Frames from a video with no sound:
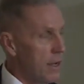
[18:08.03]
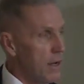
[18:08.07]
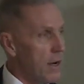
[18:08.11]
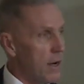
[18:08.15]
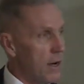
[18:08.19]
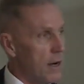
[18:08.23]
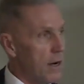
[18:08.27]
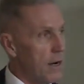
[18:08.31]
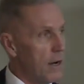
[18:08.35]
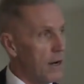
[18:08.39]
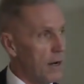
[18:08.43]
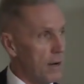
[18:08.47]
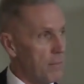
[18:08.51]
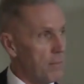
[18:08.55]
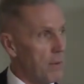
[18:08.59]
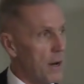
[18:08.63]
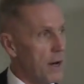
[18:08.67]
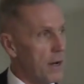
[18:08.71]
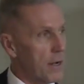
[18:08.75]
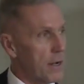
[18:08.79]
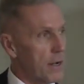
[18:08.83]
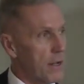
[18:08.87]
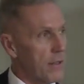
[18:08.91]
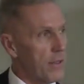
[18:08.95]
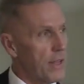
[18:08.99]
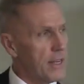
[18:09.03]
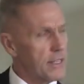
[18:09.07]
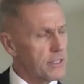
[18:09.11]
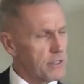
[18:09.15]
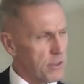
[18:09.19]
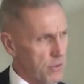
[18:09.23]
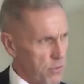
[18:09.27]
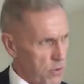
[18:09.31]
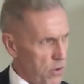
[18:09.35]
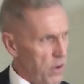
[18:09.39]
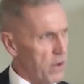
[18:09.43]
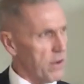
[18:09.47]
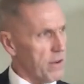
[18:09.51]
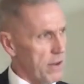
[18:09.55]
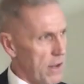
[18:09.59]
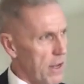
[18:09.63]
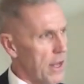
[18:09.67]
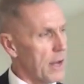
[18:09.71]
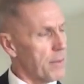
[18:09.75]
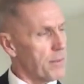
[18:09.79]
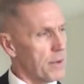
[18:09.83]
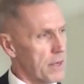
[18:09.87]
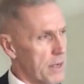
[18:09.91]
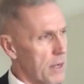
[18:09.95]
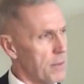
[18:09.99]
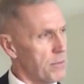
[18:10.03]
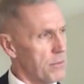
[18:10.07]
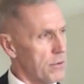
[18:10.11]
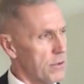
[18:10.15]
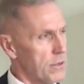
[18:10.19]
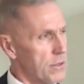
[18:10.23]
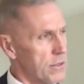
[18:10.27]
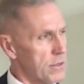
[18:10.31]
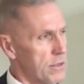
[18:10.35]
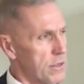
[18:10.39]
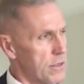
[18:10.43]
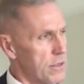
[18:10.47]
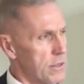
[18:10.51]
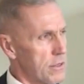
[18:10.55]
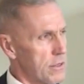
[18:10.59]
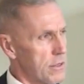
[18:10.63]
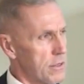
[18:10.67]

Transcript: a market. That's quite an alarming number, isn't it?